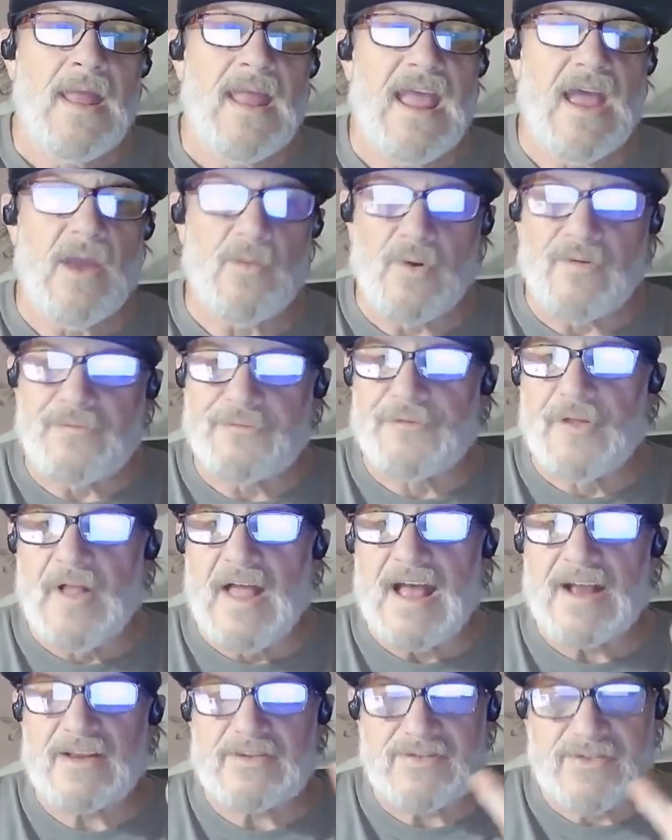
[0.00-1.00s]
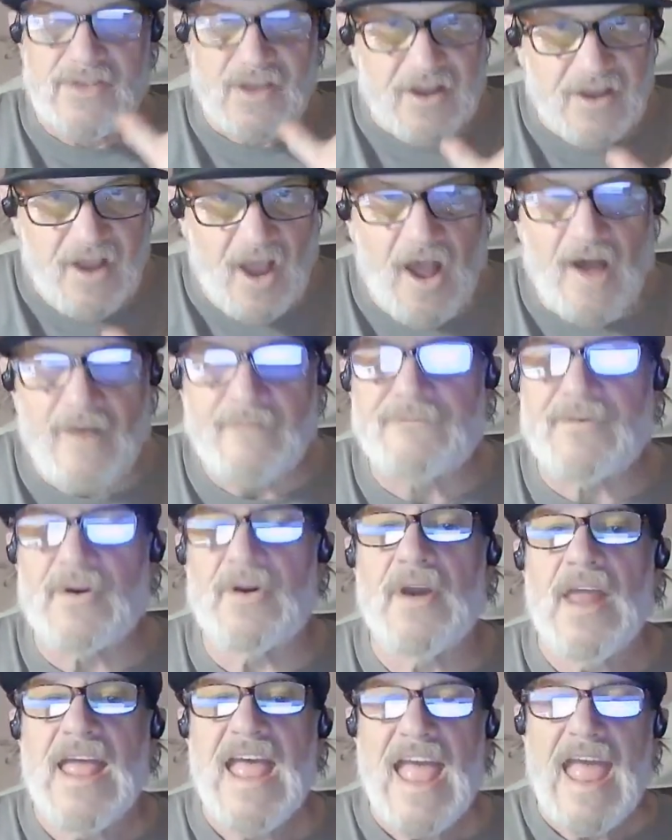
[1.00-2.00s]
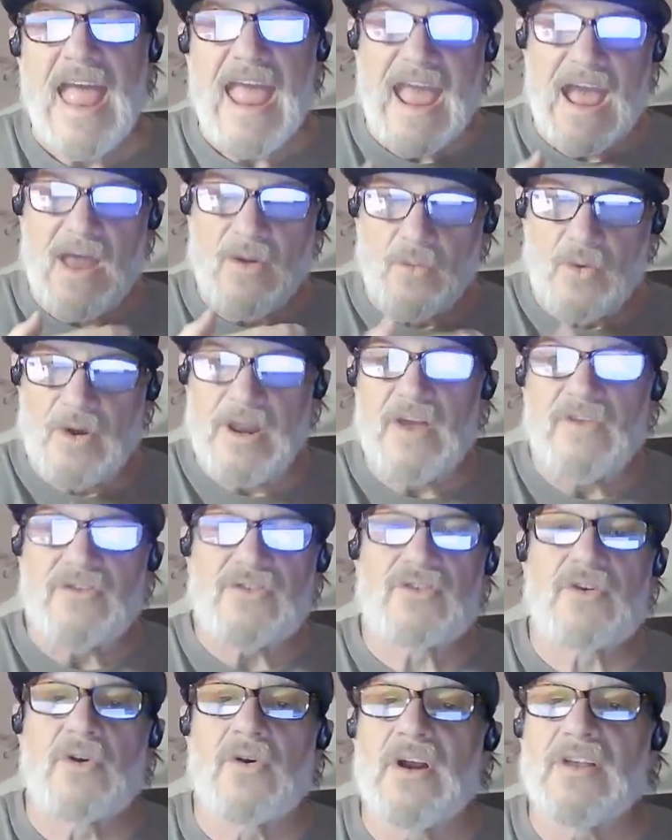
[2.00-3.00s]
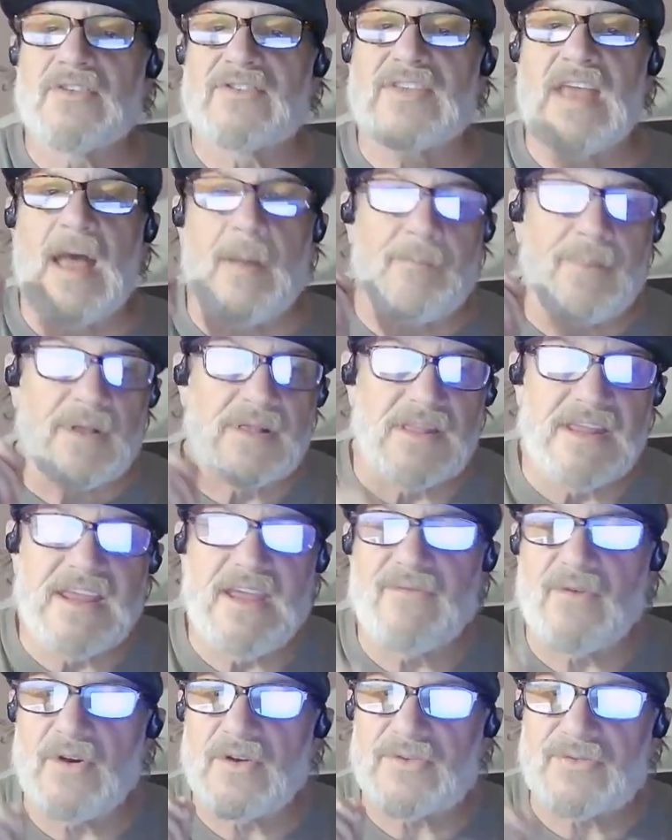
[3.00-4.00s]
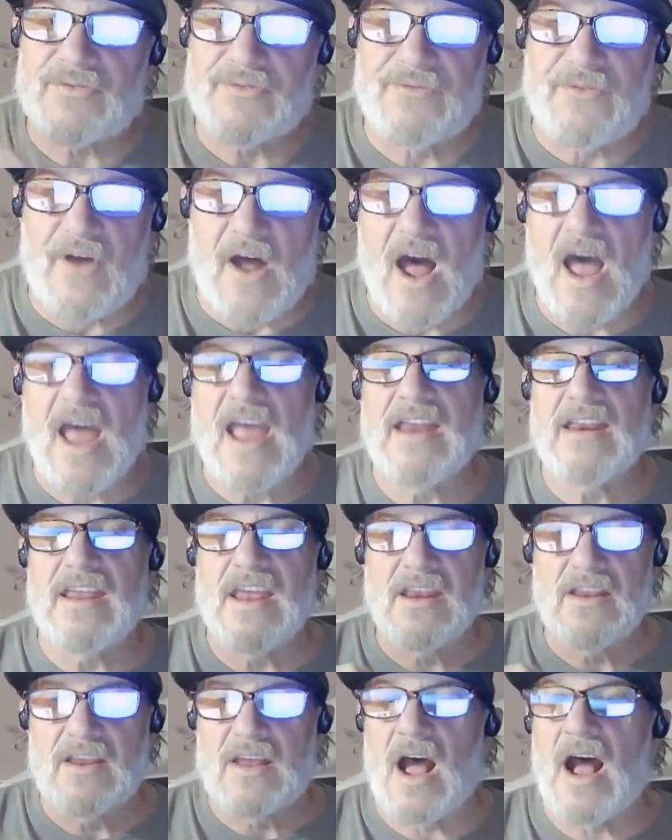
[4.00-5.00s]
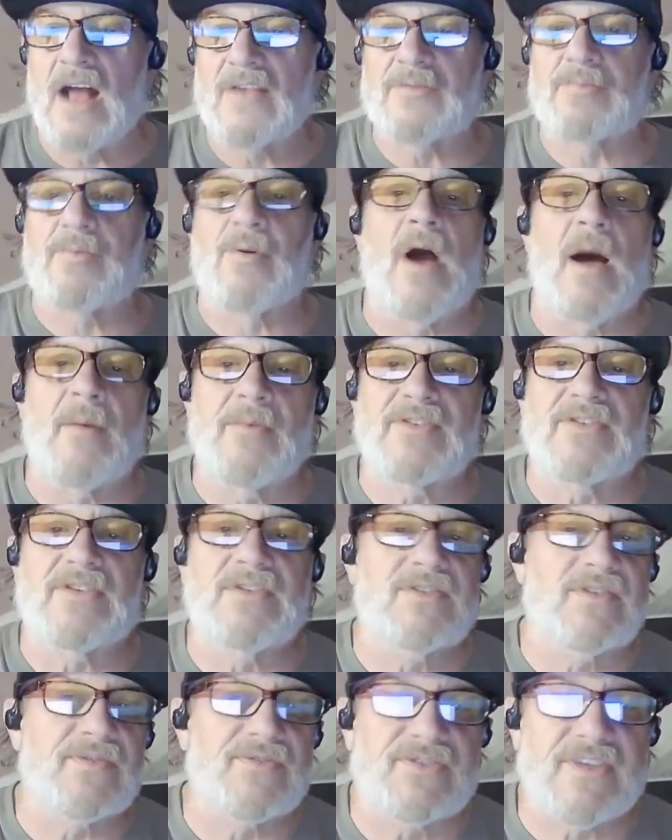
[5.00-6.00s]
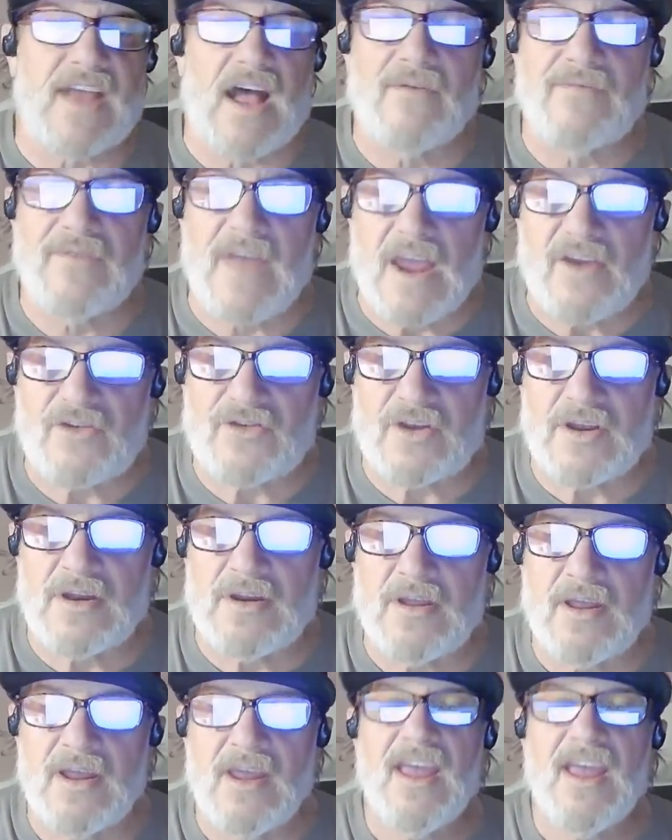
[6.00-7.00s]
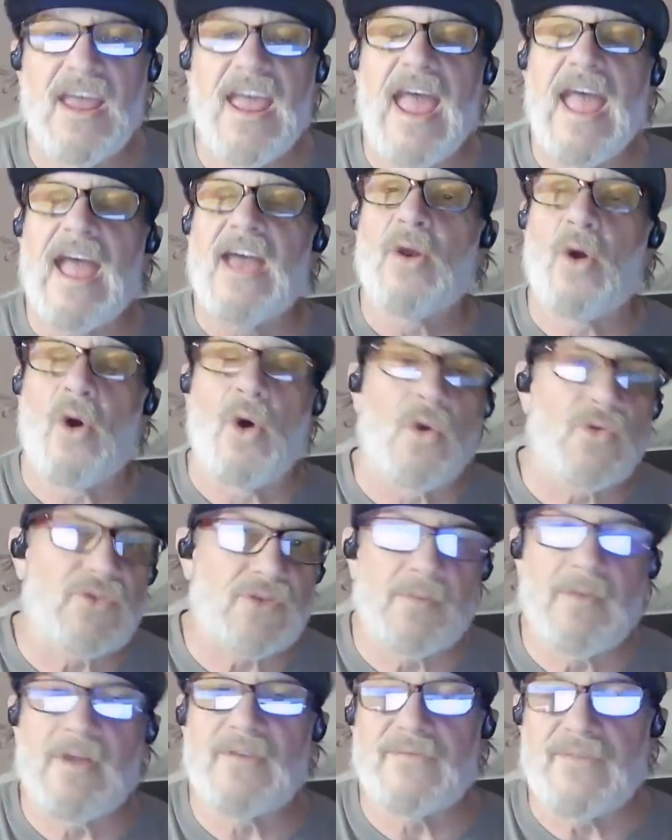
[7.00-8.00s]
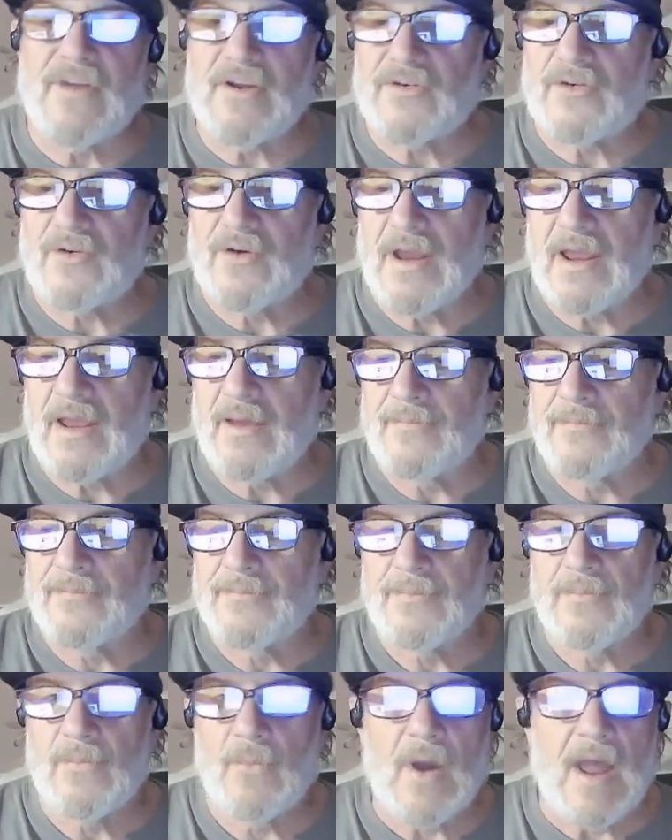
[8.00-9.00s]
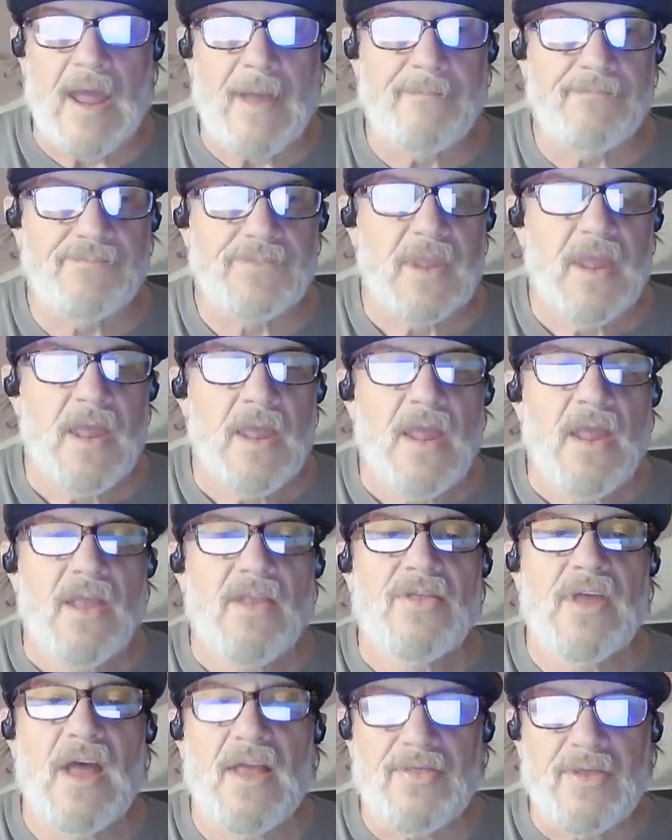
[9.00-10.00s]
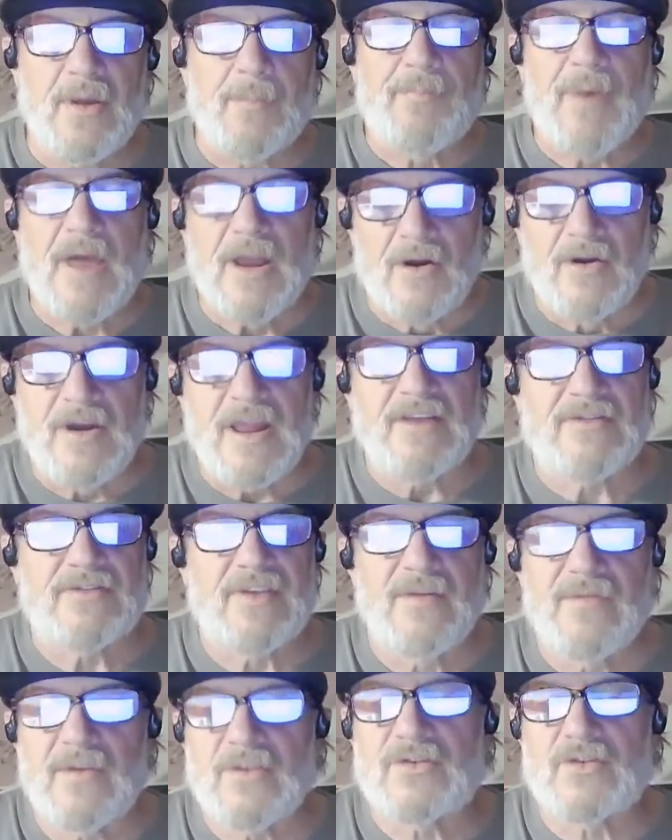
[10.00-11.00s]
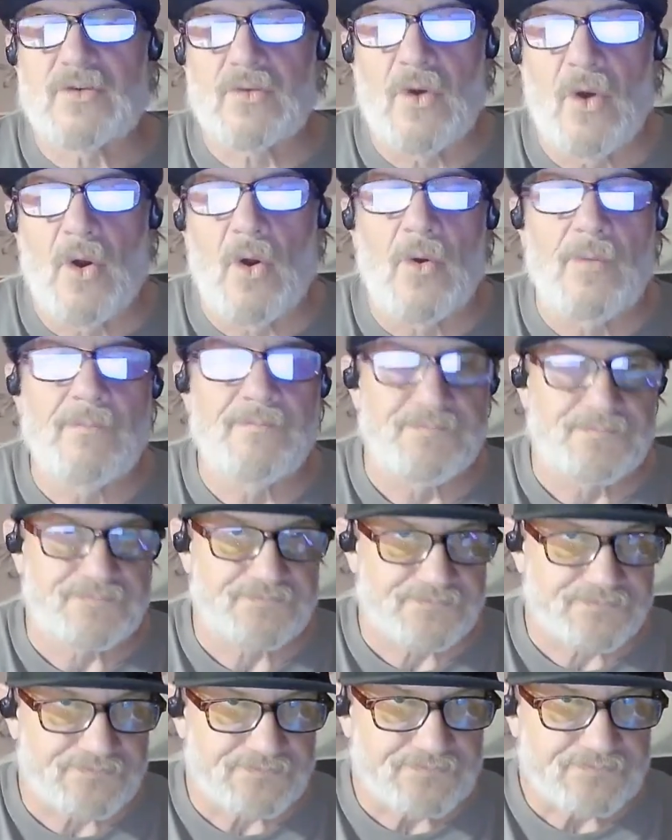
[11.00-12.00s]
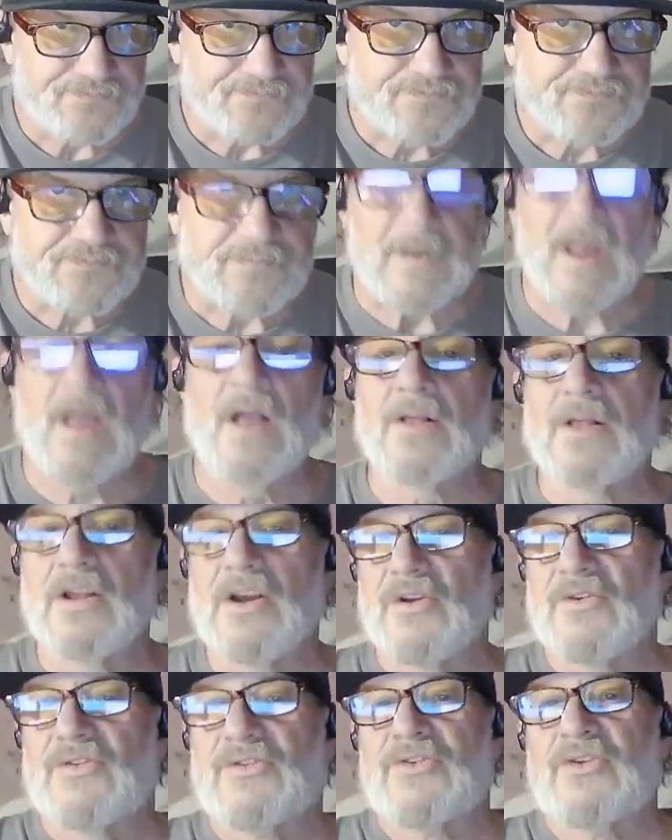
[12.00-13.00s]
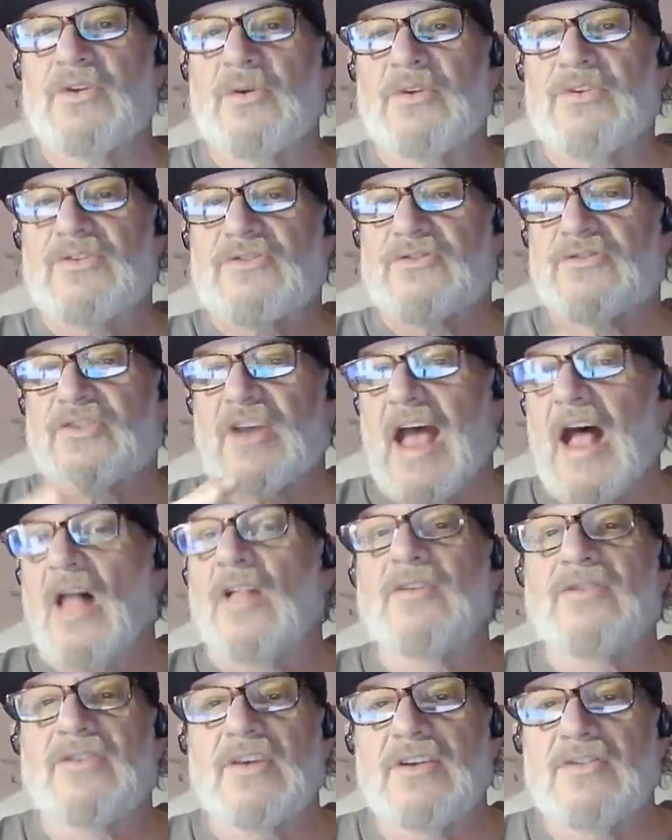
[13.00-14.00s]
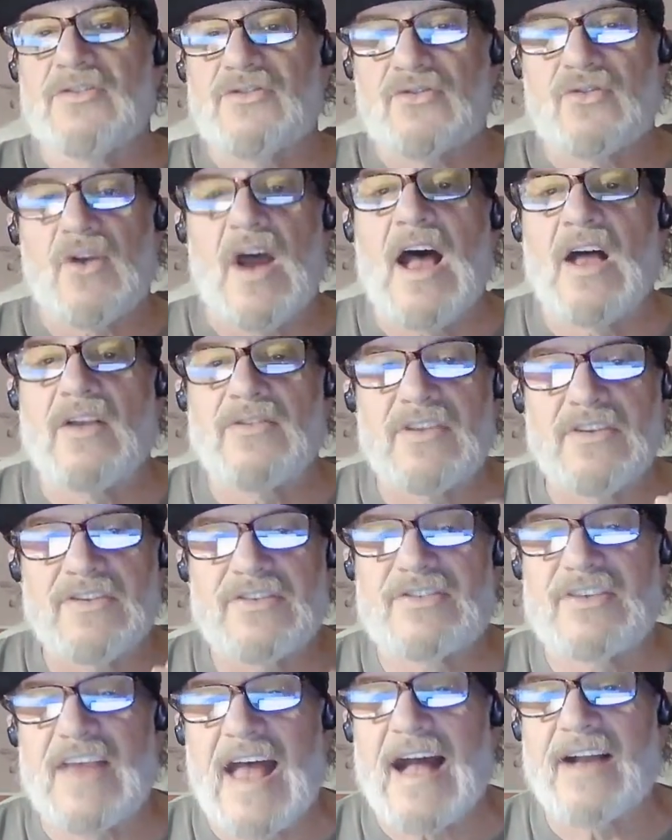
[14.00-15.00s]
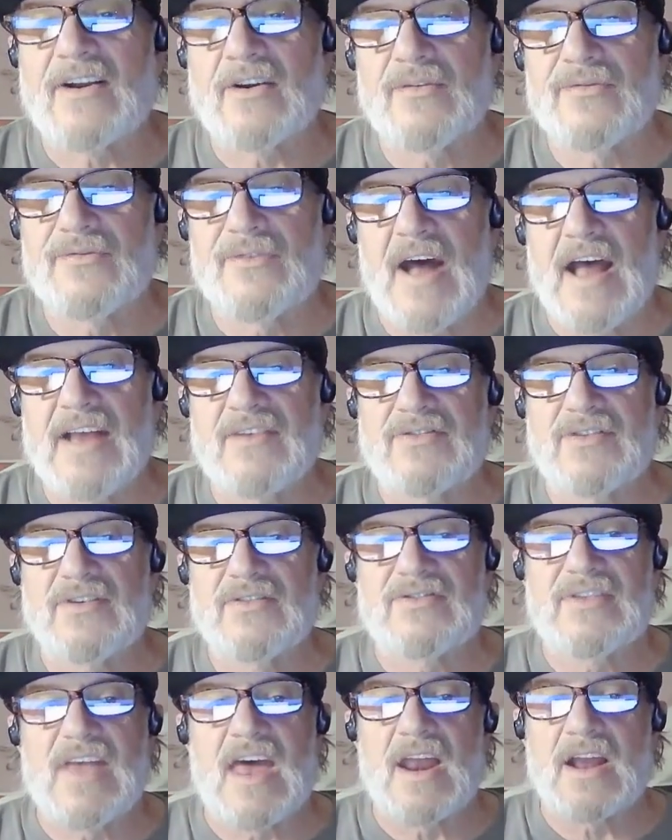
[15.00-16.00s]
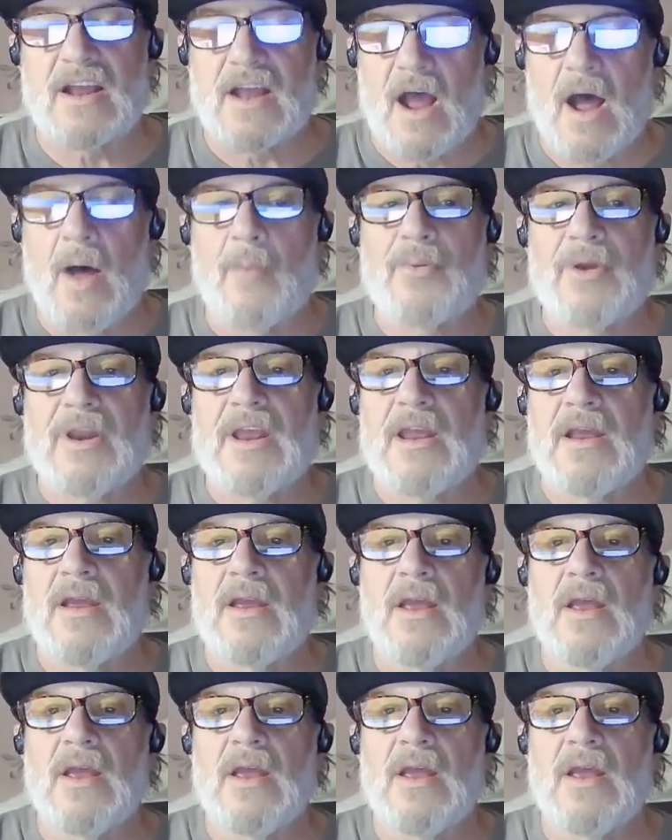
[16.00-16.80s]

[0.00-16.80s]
It reflects the comfort and reassurance that believers find in God's promises of salvation and ultimate victory, right? That the bitterness of the scroll alludes to its challenges, trials, and sacrifices that accompany